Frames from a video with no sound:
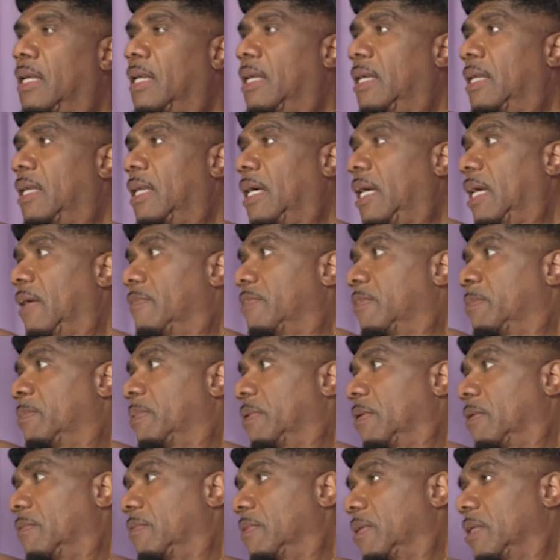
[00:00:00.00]
And I have to
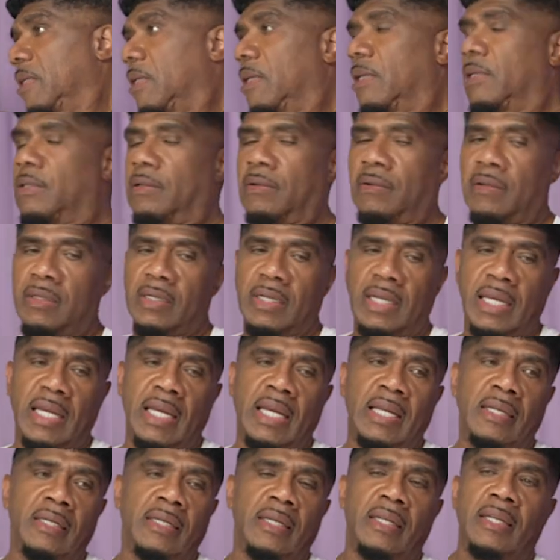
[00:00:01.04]
be over here doing
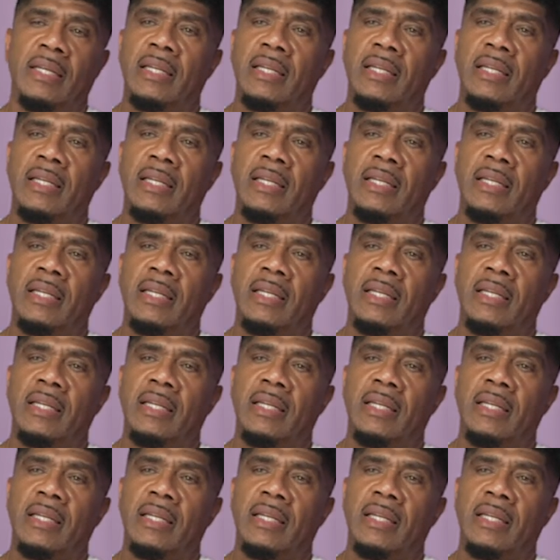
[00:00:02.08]
that.